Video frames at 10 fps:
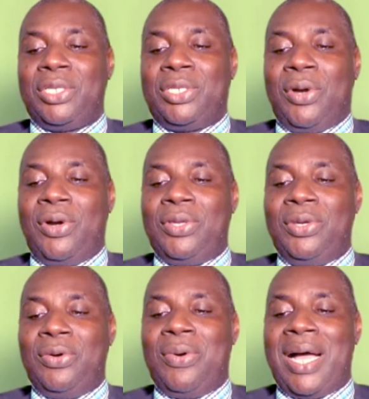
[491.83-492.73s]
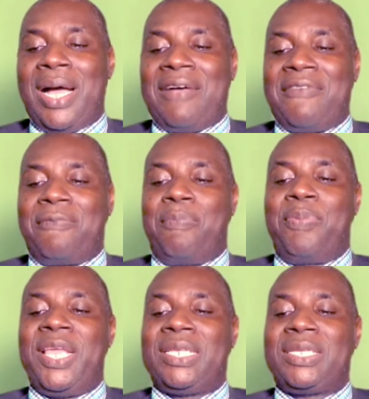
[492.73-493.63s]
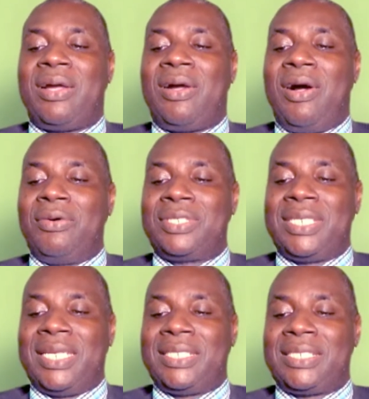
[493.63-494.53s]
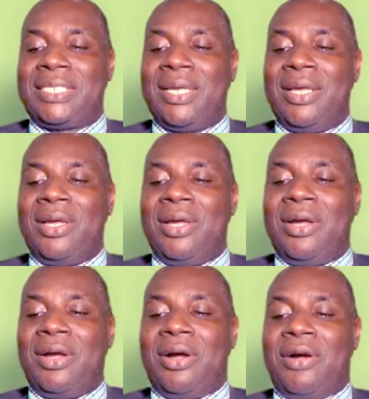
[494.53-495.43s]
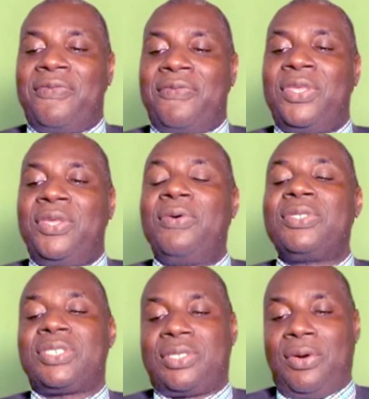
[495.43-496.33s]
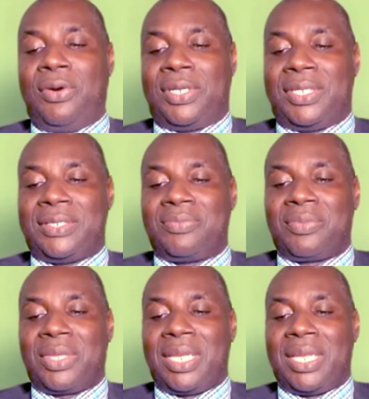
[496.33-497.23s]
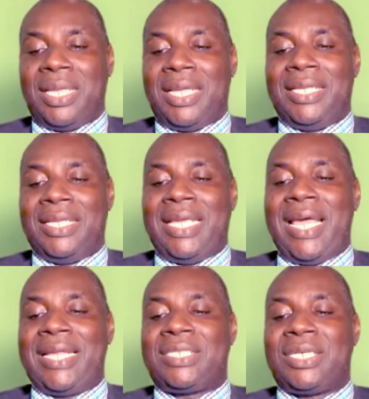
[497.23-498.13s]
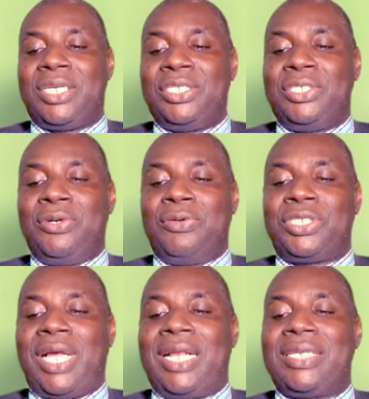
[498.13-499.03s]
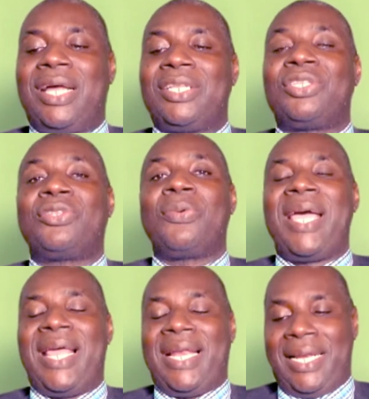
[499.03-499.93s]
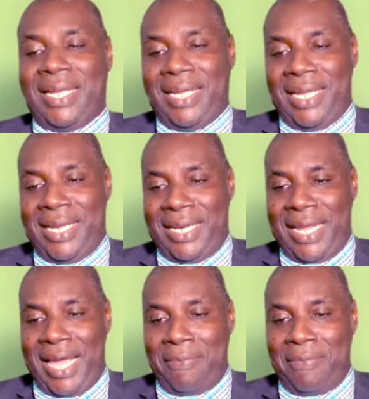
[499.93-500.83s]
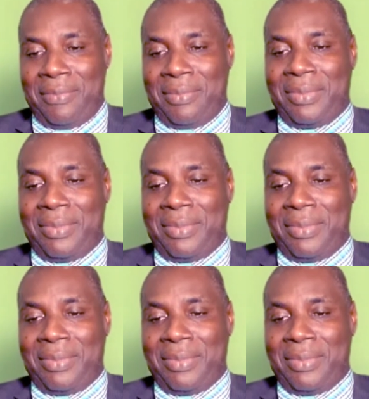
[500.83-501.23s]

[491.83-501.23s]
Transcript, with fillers: though you have built houses of hewn stone, yet you shall not dwell in them.